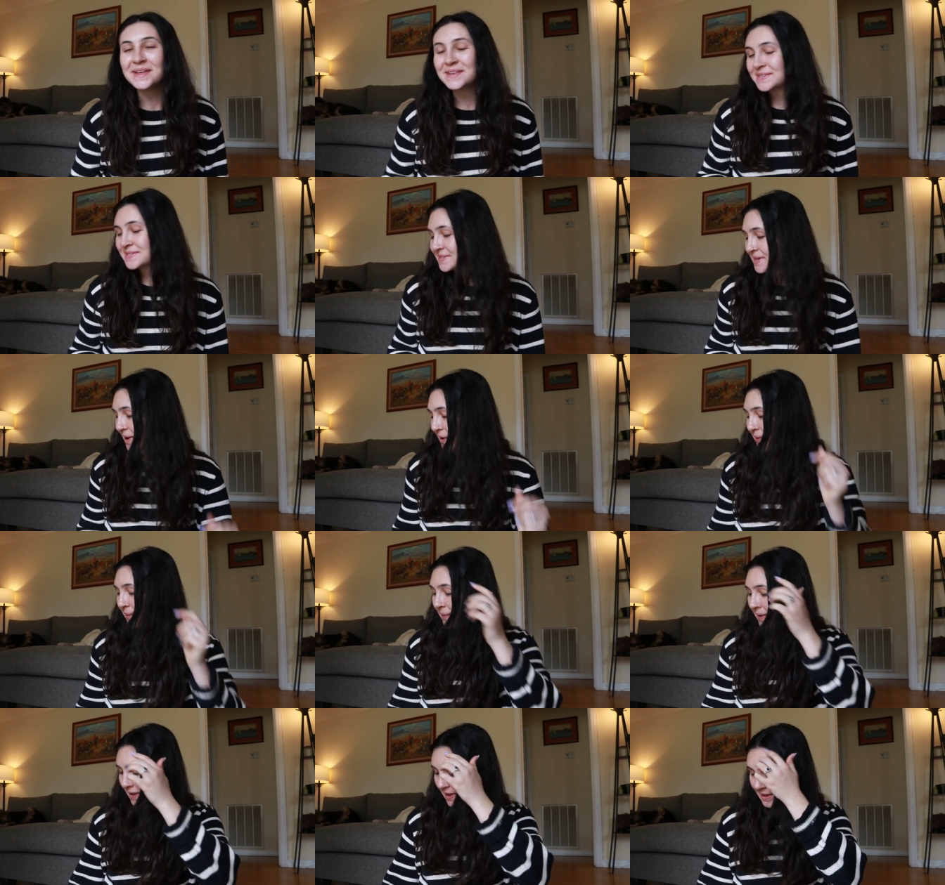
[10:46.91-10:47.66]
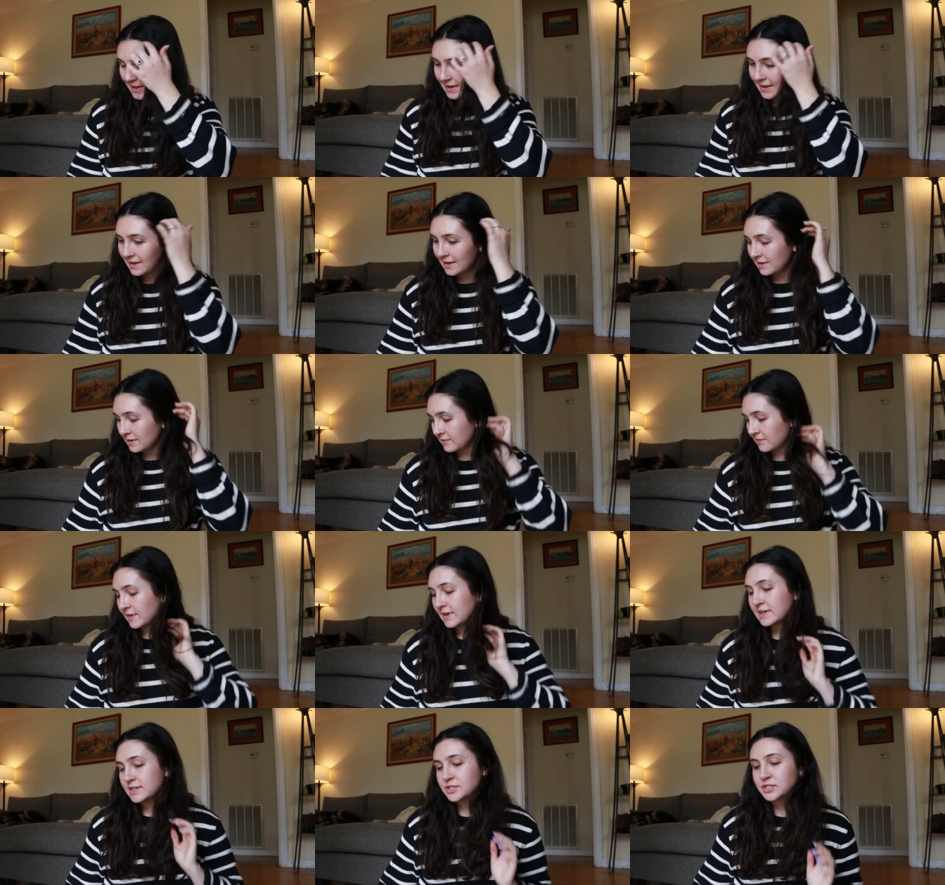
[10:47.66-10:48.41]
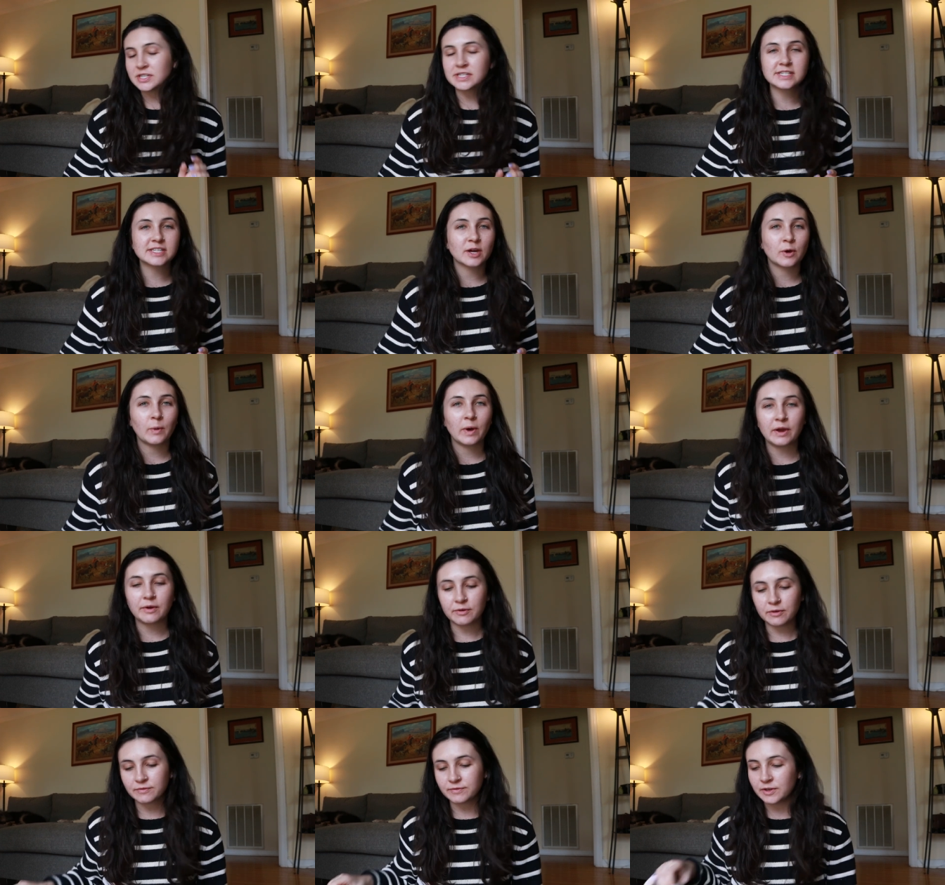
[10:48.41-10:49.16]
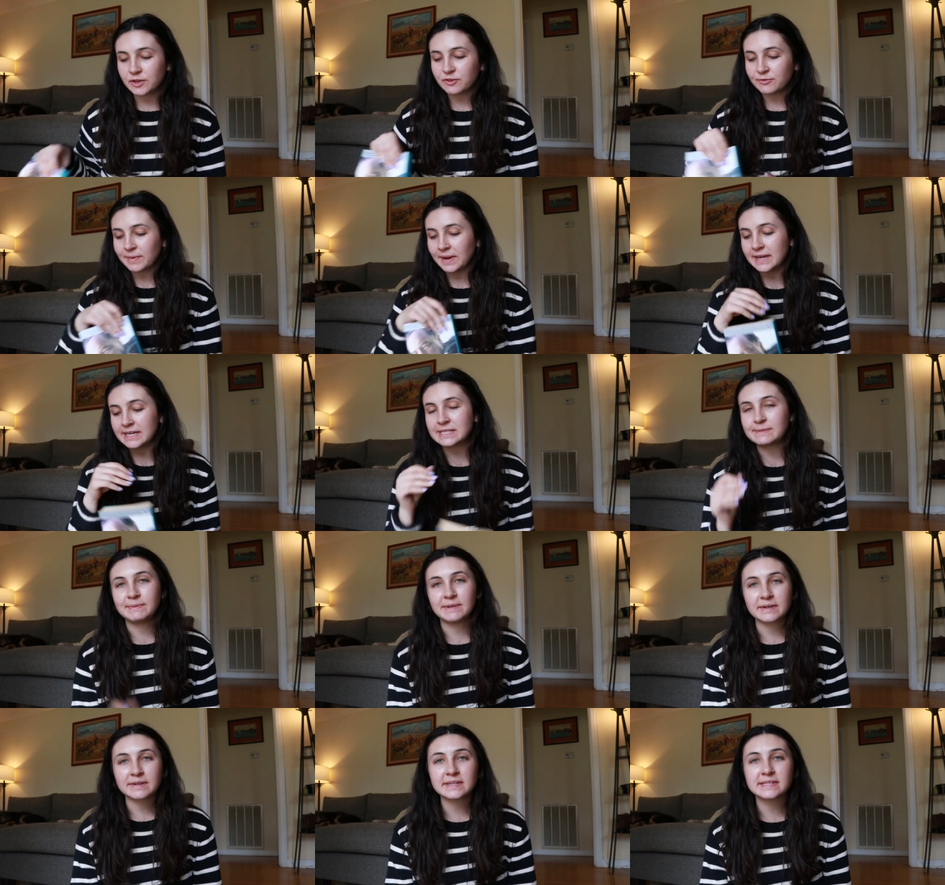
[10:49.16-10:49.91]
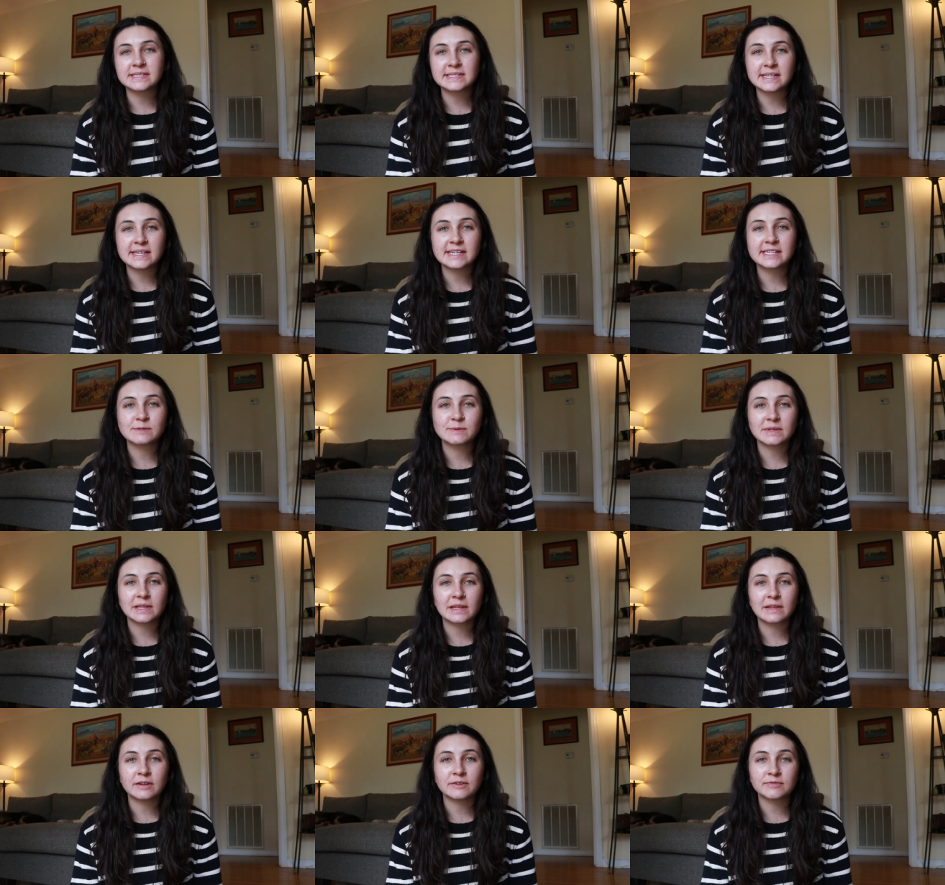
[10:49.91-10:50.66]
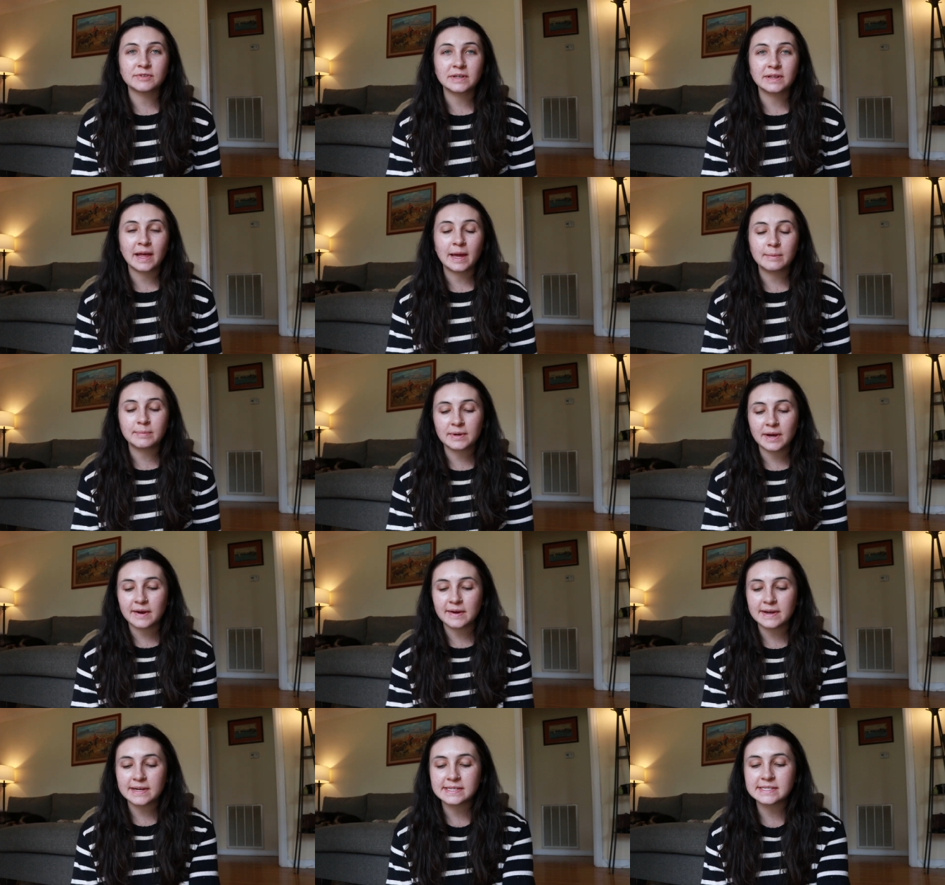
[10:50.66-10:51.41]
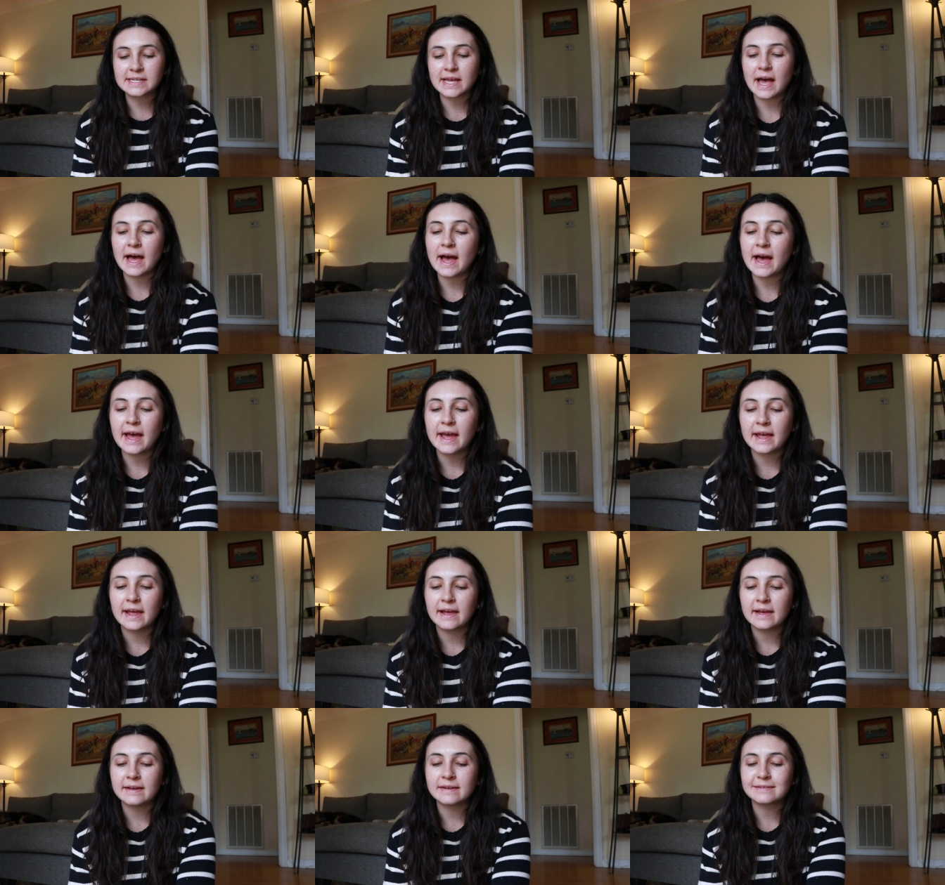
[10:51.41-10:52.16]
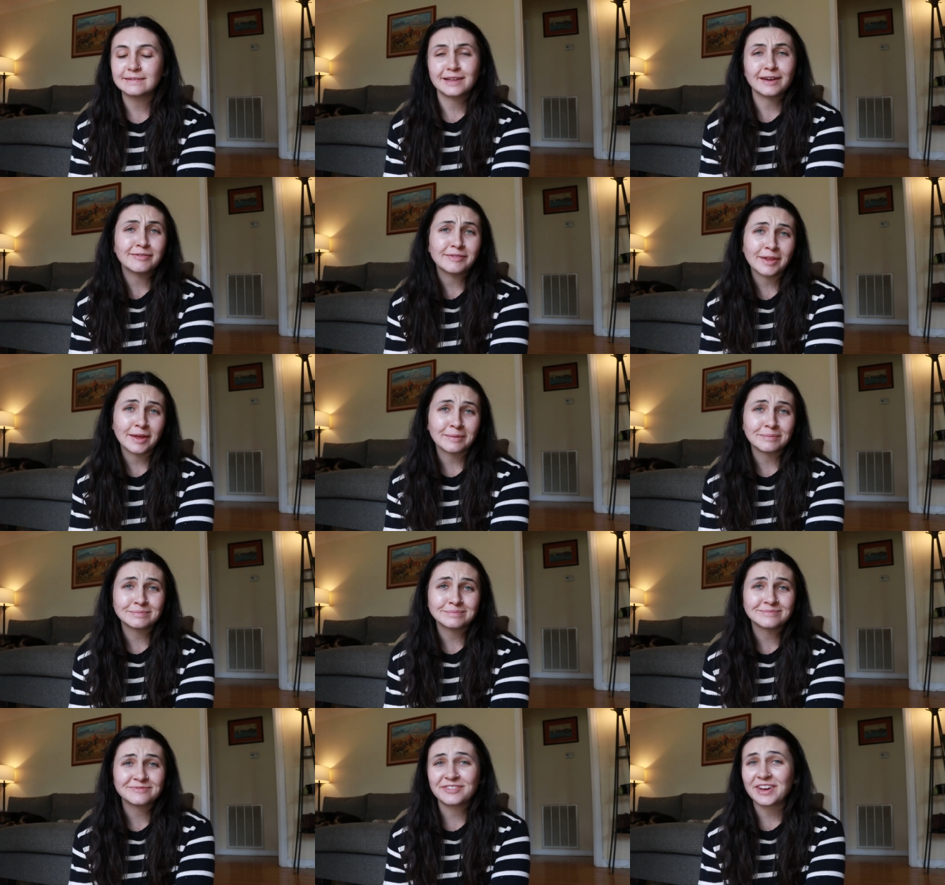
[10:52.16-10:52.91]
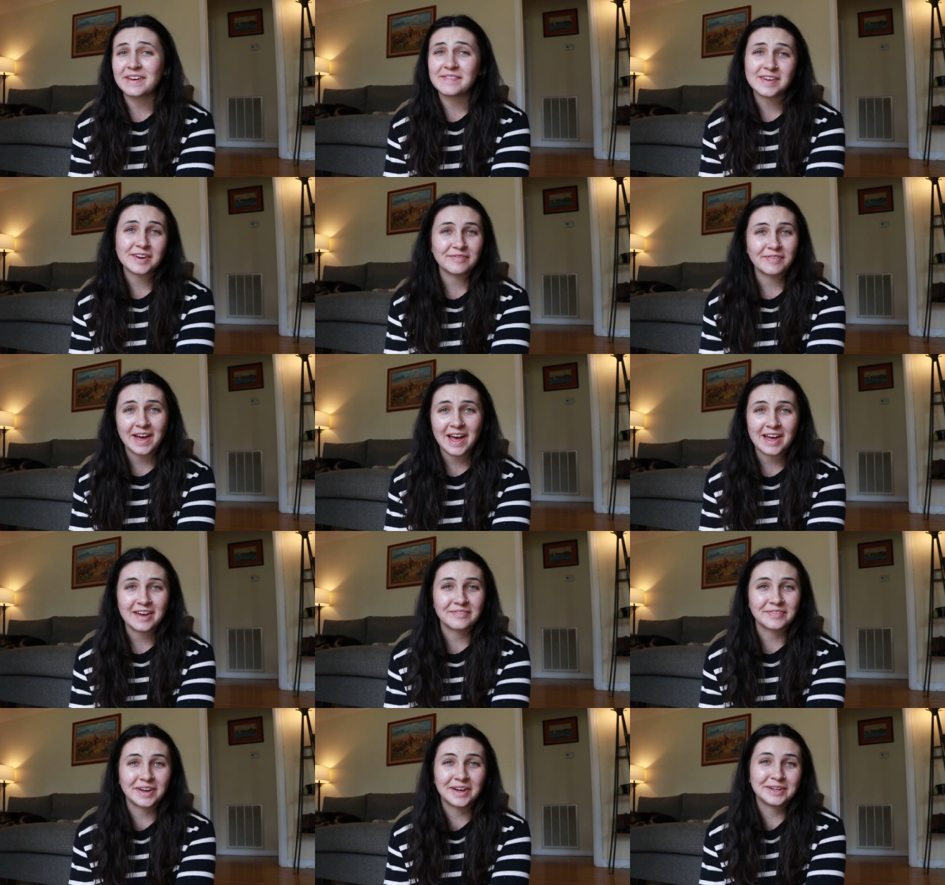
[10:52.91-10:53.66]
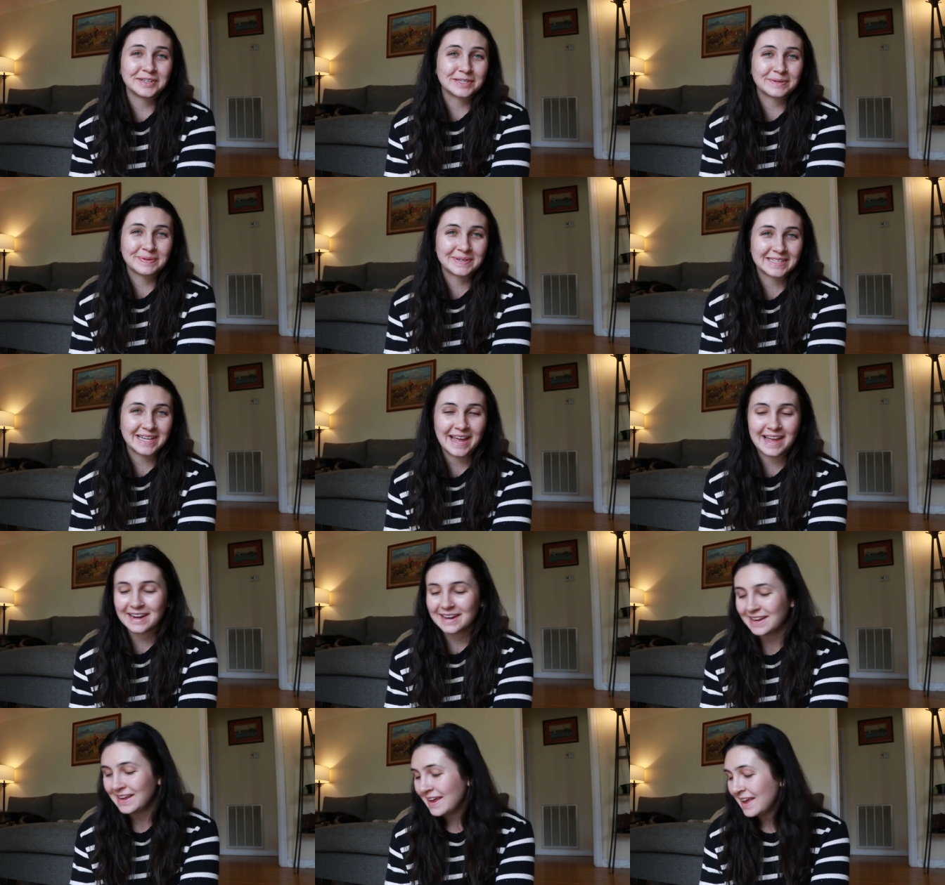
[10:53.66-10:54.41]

So First, just a quick review of my experiences with the Little Free Libraries. I love them. Five out of five, 100%.